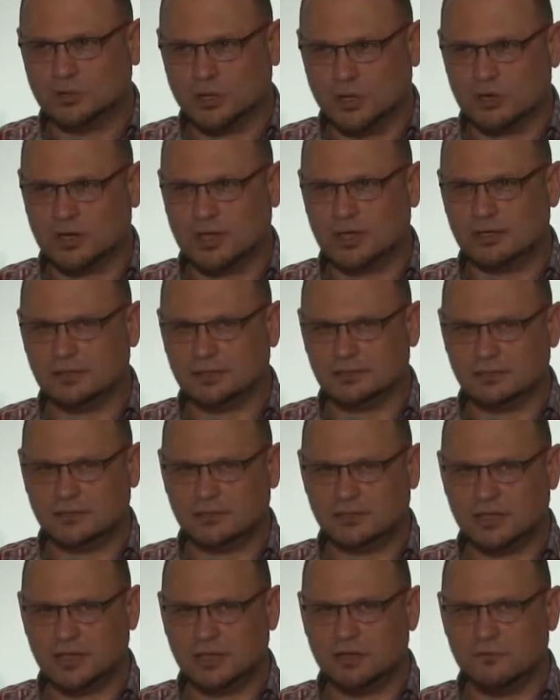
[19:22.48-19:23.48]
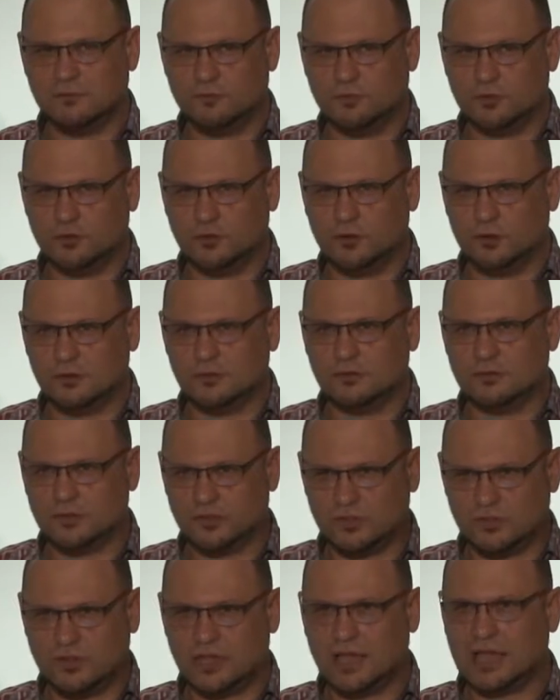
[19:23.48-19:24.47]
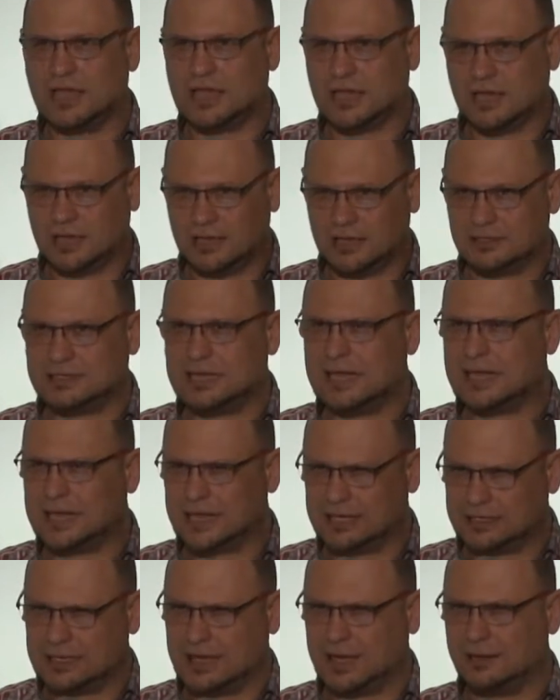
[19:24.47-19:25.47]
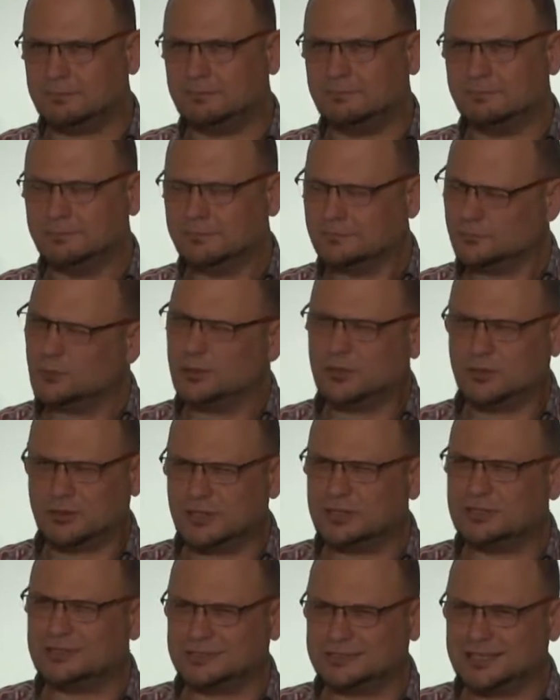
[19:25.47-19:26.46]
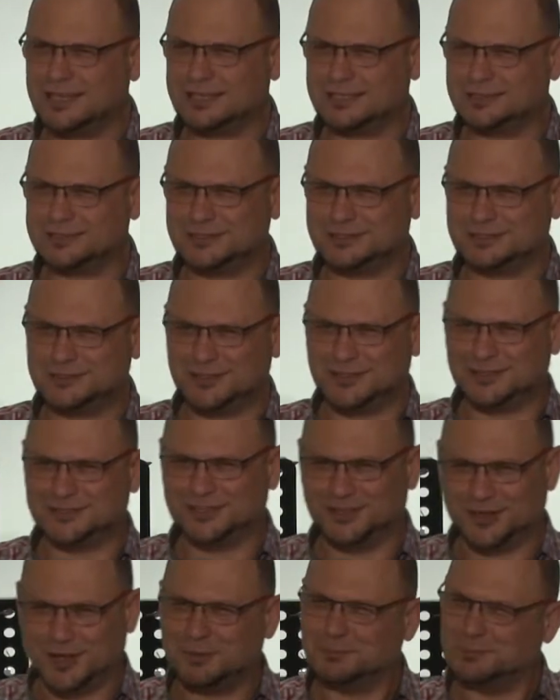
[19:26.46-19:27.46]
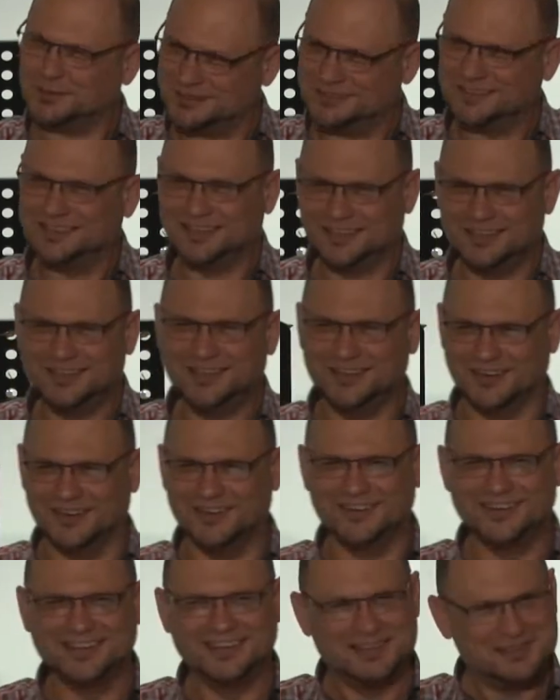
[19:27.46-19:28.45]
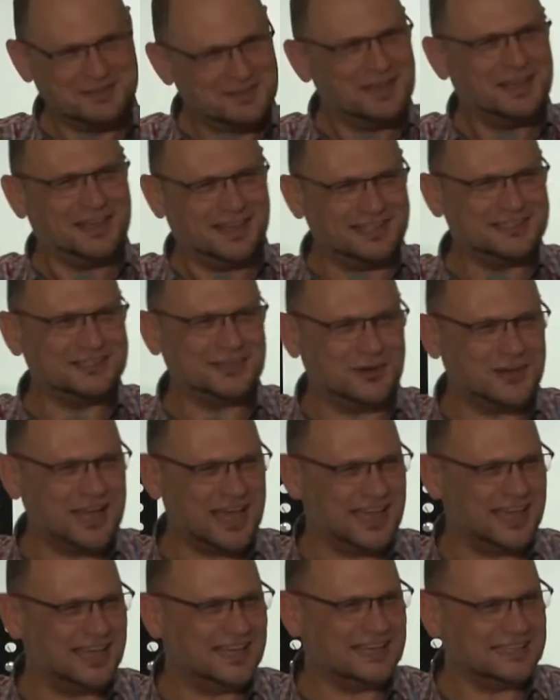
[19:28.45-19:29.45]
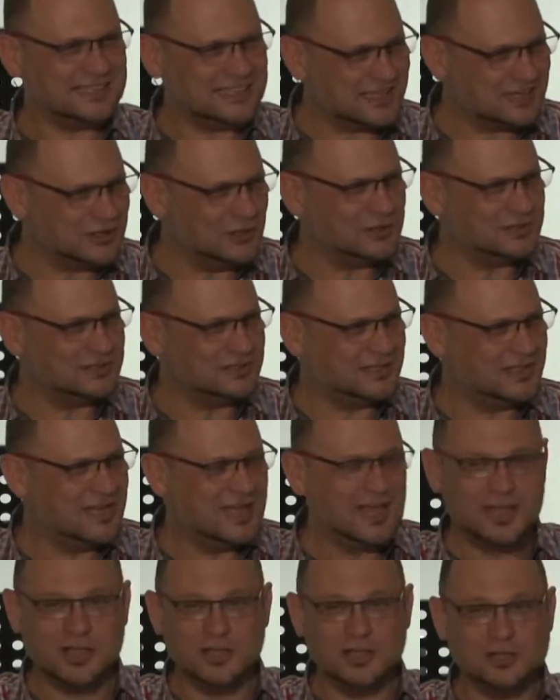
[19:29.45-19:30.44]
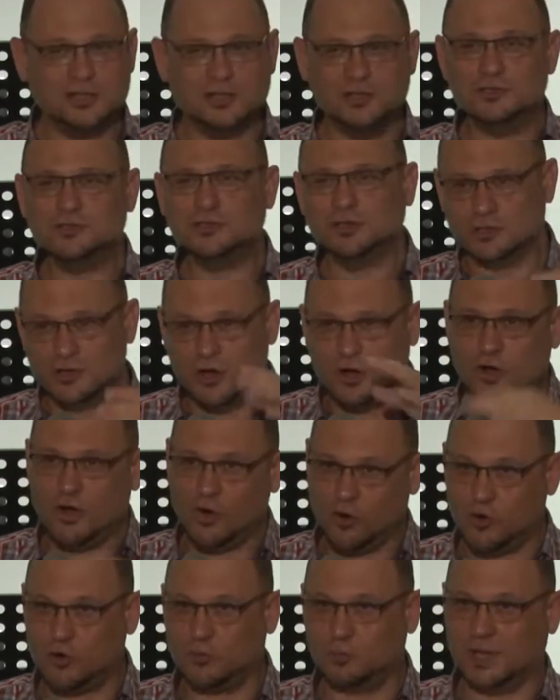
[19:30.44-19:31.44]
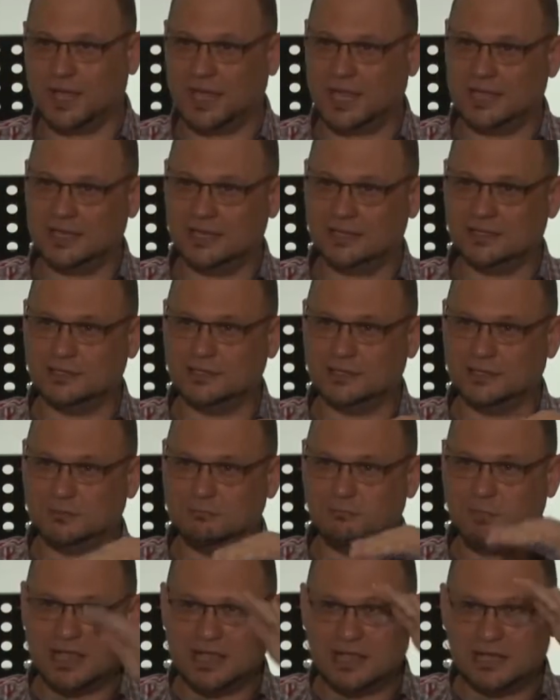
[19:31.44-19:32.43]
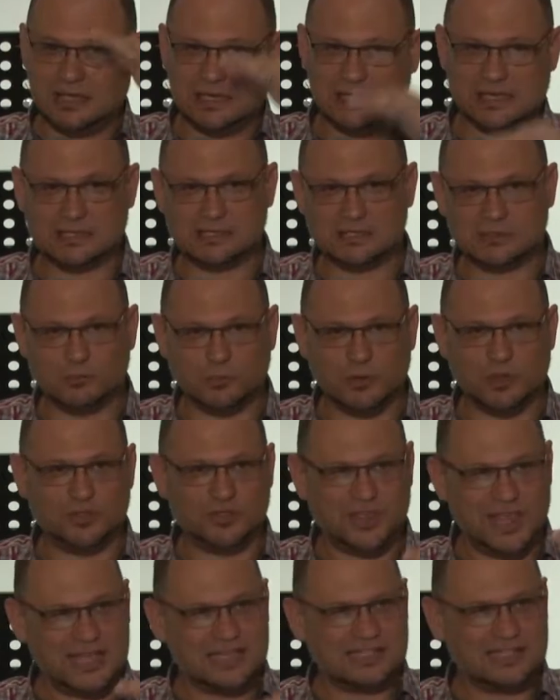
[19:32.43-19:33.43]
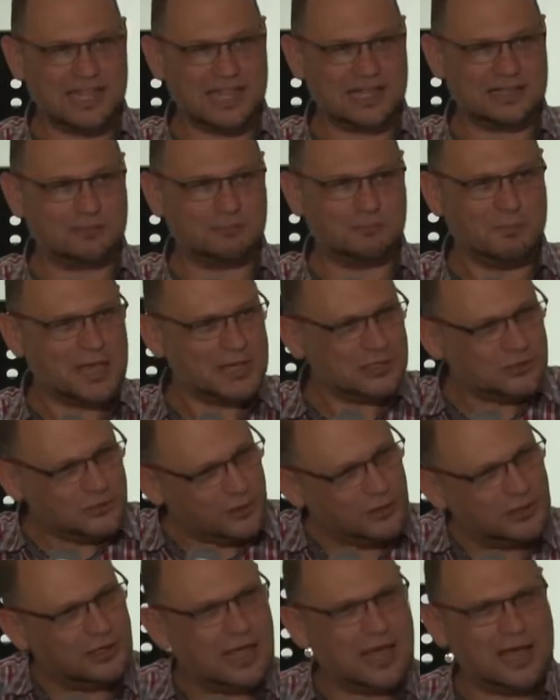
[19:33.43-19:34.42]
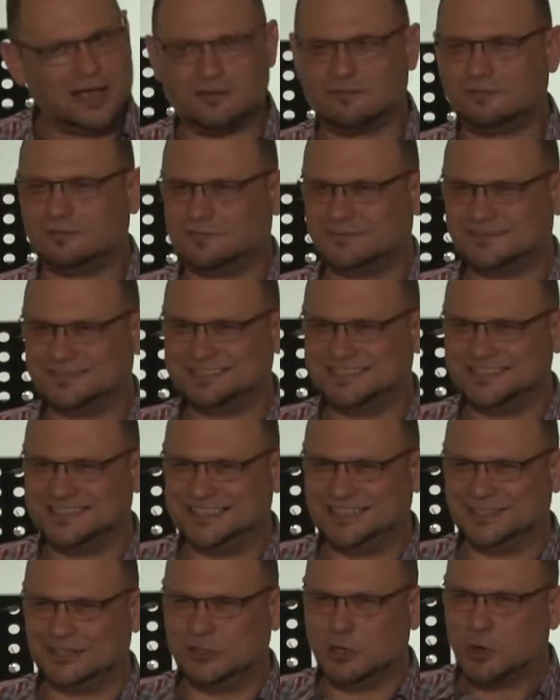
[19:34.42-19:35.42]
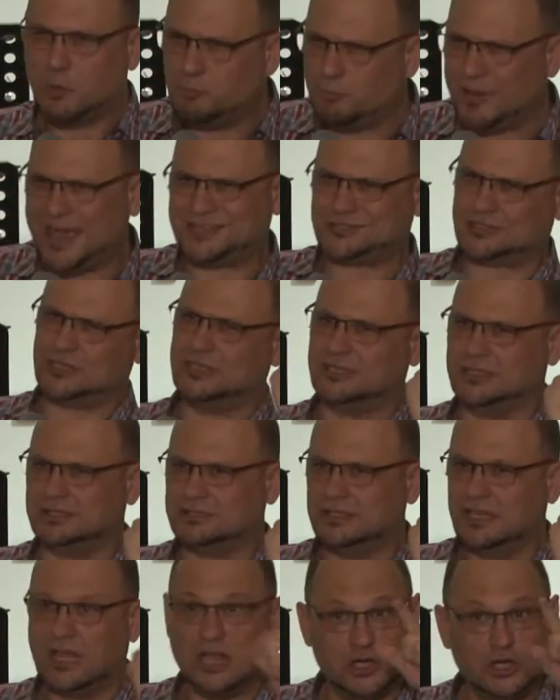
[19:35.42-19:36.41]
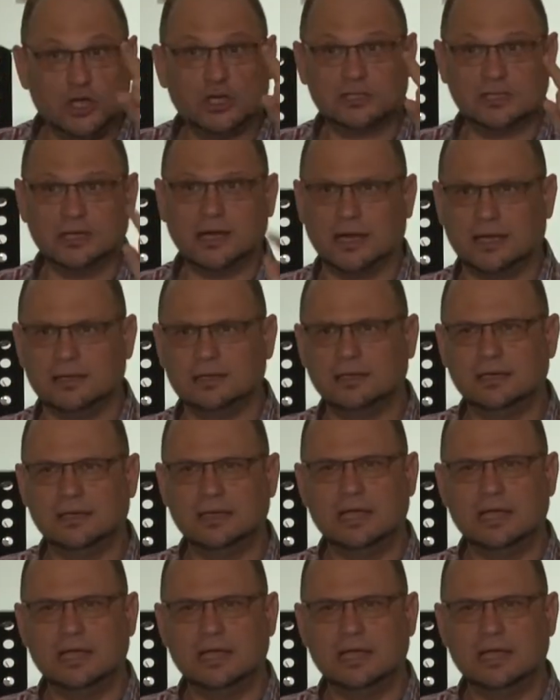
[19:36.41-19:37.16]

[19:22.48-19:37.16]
Okay, thank you for thinking and taking time well, 30 seconds is not allowed, but you know, it's okay. It's a good, you, you should go home and make a list with things that makes your life, you know, passionate and not God.